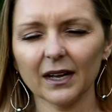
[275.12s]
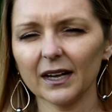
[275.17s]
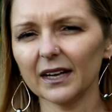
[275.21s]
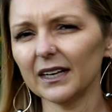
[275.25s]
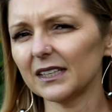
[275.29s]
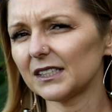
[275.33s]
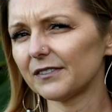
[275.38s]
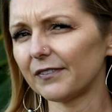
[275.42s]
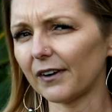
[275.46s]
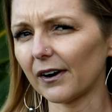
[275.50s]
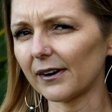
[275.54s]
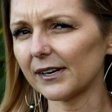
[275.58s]

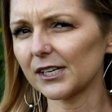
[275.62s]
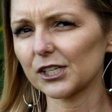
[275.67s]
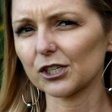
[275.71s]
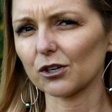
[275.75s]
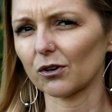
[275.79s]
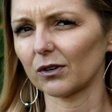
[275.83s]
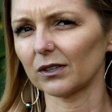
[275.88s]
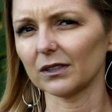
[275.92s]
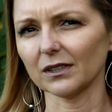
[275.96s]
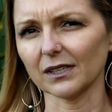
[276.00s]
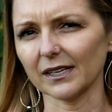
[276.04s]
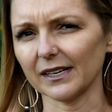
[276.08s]
It's very
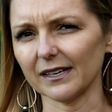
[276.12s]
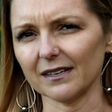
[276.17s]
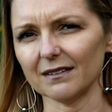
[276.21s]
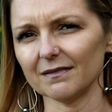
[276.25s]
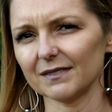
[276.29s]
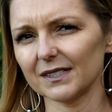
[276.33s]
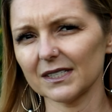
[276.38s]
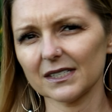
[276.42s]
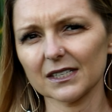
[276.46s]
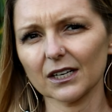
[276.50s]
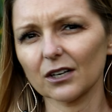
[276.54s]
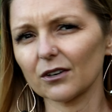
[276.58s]

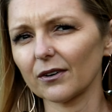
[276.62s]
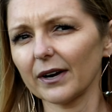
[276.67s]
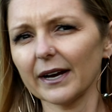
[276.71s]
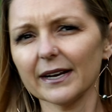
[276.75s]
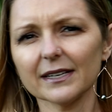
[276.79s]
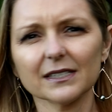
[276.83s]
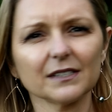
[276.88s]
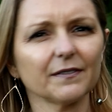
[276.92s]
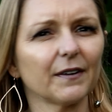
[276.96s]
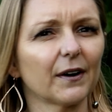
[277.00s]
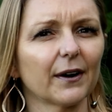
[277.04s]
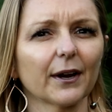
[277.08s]
short-lived. It
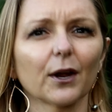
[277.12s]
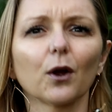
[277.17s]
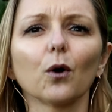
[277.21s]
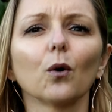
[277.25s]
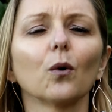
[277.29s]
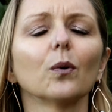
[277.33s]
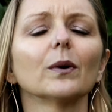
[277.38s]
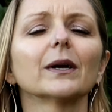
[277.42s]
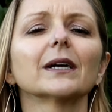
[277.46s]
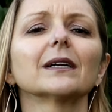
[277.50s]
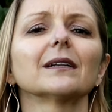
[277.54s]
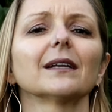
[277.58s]
degrades very
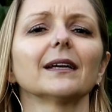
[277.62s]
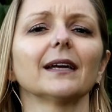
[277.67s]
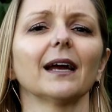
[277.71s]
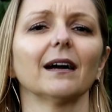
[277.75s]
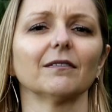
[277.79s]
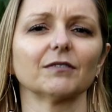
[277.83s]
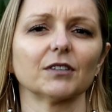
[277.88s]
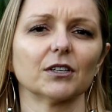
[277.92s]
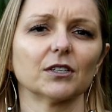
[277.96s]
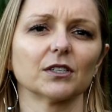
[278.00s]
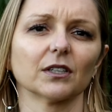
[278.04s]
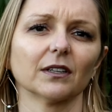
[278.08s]
quickly
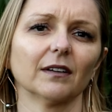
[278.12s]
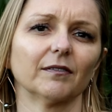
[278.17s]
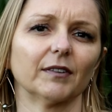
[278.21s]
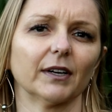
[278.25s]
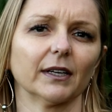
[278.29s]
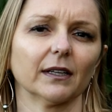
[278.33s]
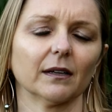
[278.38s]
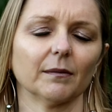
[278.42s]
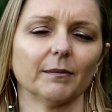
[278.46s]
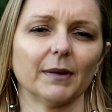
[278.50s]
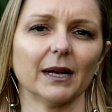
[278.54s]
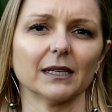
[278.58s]
after
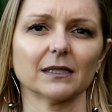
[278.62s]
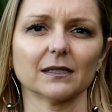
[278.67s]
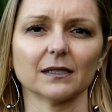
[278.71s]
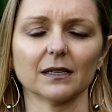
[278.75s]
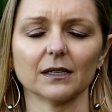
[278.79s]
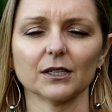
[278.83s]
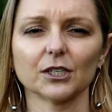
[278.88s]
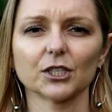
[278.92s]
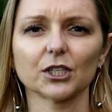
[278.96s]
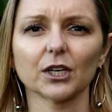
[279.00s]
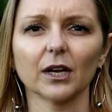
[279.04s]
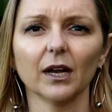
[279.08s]
delivering the
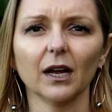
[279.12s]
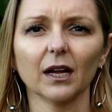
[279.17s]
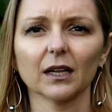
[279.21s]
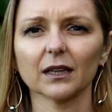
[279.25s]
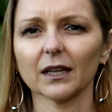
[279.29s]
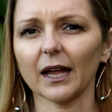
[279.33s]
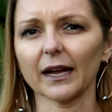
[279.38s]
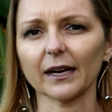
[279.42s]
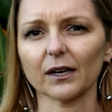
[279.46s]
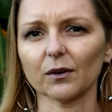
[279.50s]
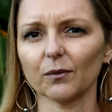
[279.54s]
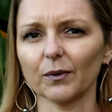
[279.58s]
message,
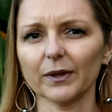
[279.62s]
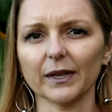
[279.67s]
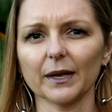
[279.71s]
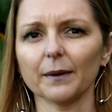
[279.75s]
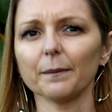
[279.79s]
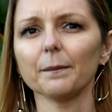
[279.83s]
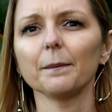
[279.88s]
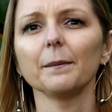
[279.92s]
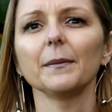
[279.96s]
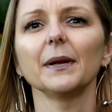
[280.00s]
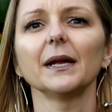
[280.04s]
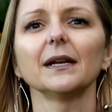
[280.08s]
like
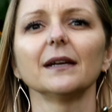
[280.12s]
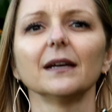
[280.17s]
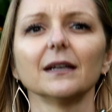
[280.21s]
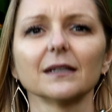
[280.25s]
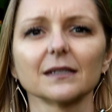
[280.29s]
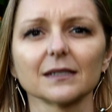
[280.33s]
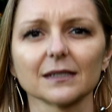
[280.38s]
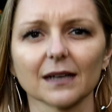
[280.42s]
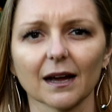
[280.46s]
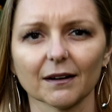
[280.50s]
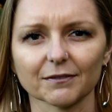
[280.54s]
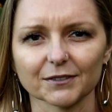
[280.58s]
within
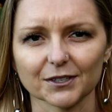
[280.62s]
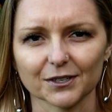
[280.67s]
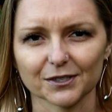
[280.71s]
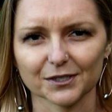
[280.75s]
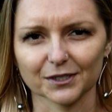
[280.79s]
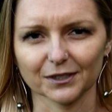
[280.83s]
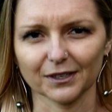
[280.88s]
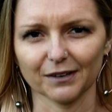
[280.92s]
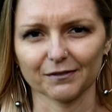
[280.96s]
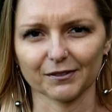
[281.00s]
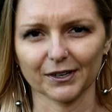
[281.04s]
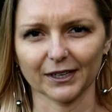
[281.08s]
minutes after
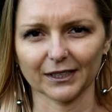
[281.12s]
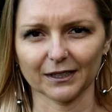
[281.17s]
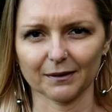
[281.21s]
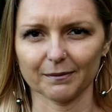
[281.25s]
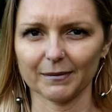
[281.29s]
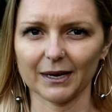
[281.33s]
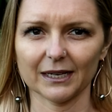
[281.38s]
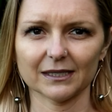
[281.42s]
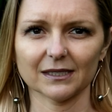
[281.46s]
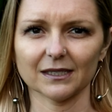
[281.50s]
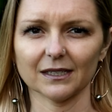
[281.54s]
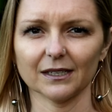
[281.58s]
delivering the
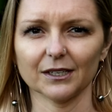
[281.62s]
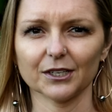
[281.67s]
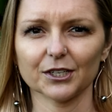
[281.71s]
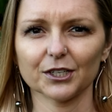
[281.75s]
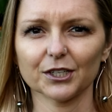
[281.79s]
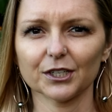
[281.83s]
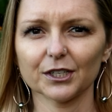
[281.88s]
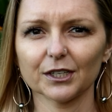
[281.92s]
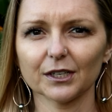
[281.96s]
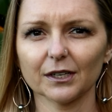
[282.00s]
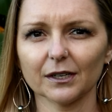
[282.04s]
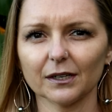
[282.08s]

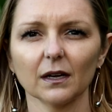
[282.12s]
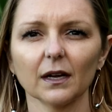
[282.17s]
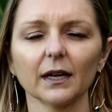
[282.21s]
message.